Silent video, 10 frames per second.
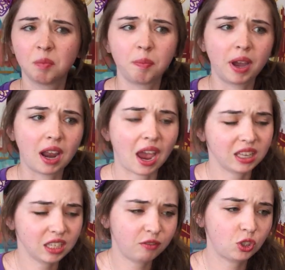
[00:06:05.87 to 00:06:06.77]
but
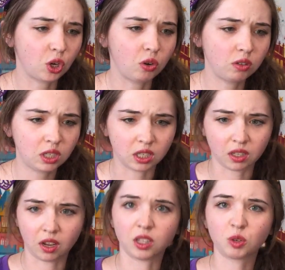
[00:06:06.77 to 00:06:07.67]
as I've shown in
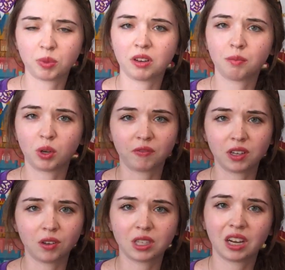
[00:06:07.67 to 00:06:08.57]
the other pin book
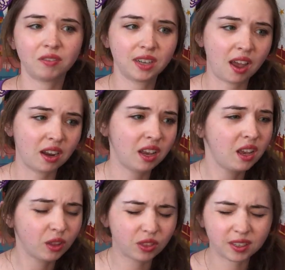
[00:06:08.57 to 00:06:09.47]
videos that I've done,
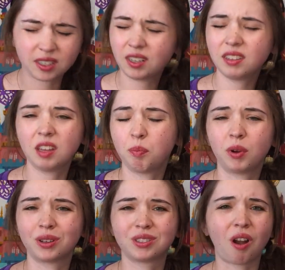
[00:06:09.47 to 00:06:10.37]
the Disney
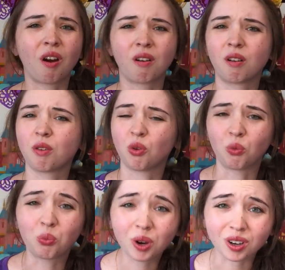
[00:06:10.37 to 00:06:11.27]
books are the
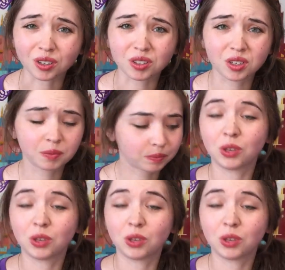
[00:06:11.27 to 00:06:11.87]
worst.